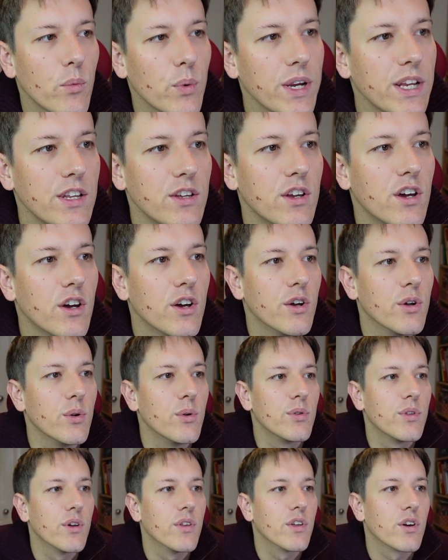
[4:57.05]
We
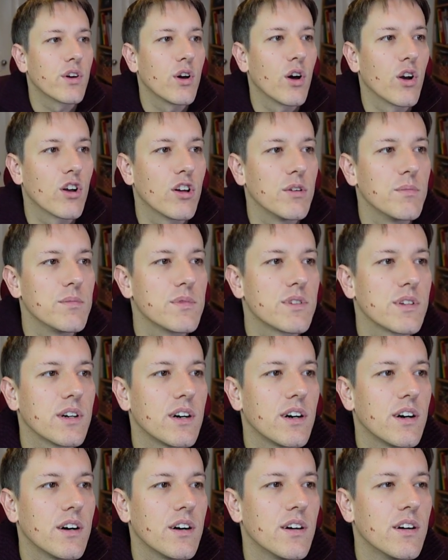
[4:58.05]
know that the columns
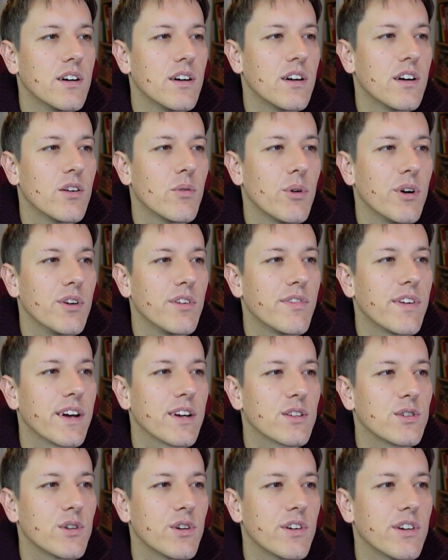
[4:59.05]
are 1
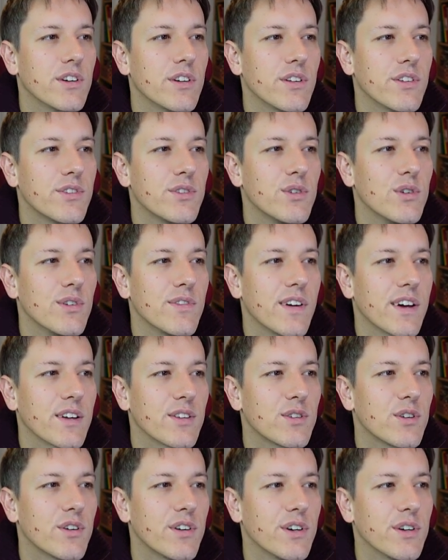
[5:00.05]
factorial, 2
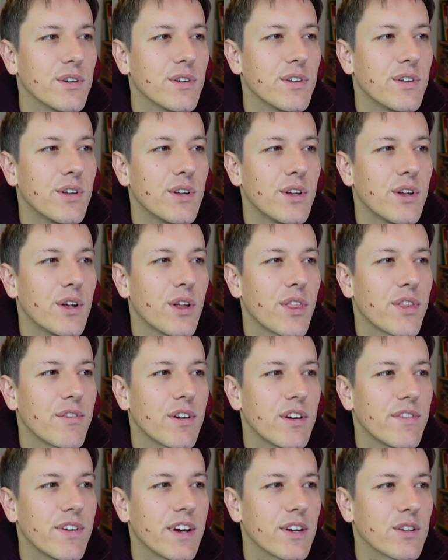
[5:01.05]
factorial,
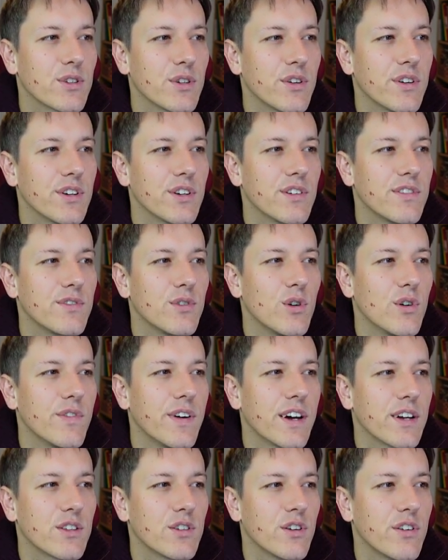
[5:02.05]
3 factorial, 4
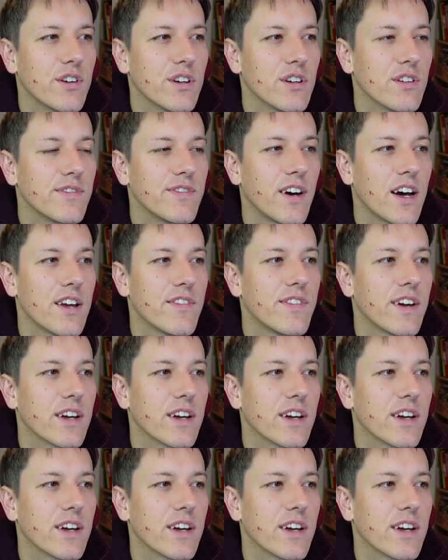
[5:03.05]
factorial, 5